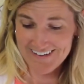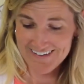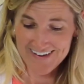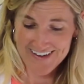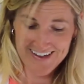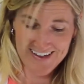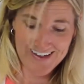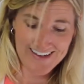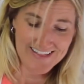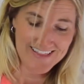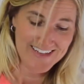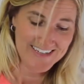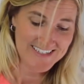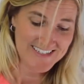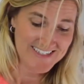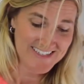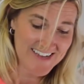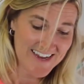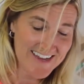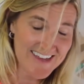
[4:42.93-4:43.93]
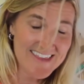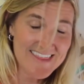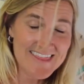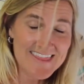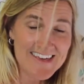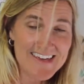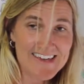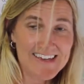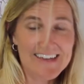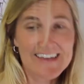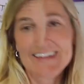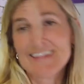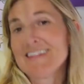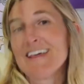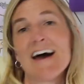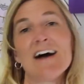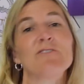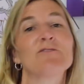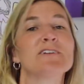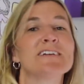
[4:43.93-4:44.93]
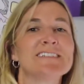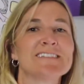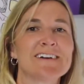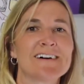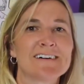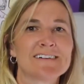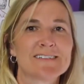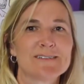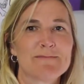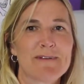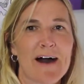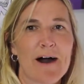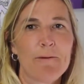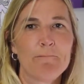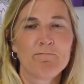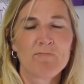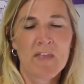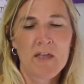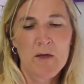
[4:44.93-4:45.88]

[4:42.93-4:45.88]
Okay, the second thing that we talked about